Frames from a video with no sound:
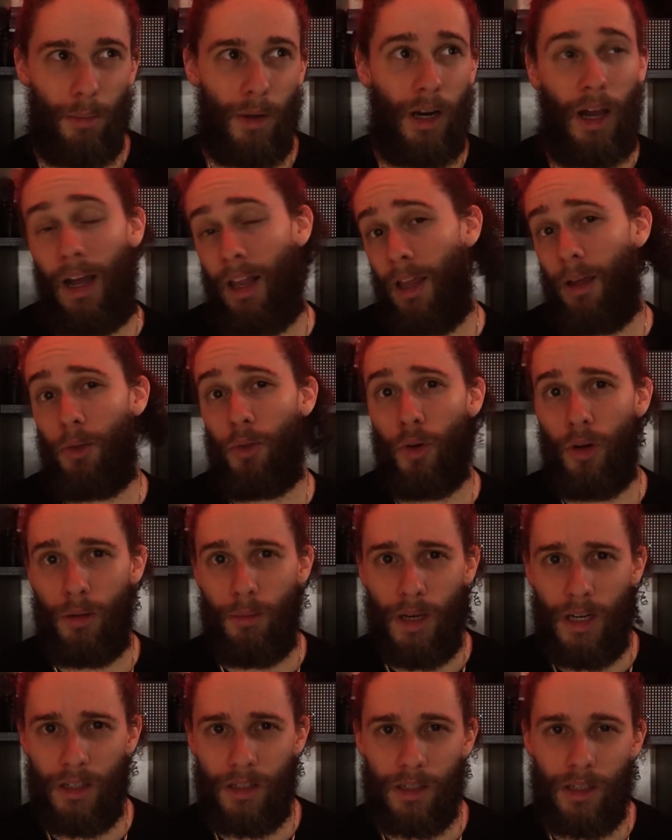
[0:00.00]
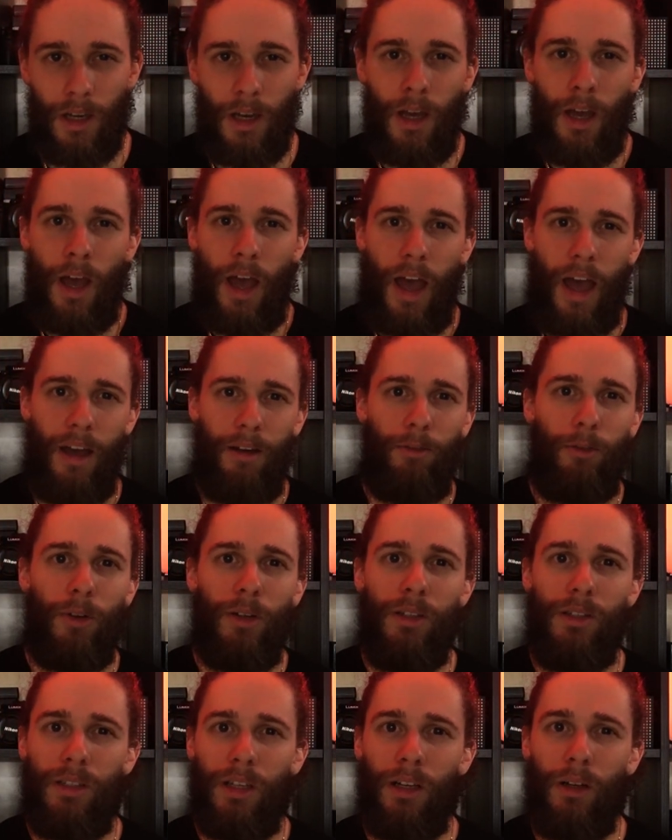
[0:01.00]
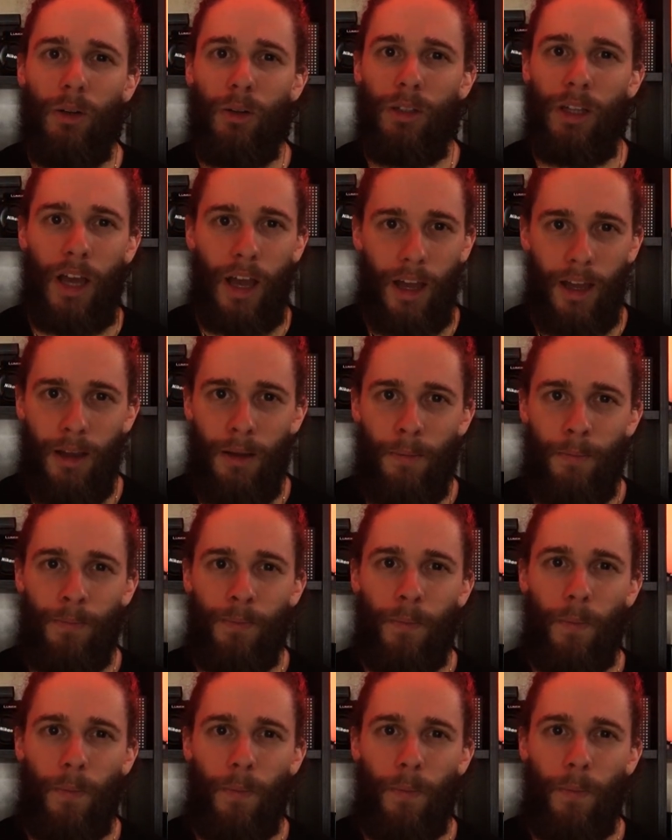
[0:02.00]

but I like 30 minutes every single day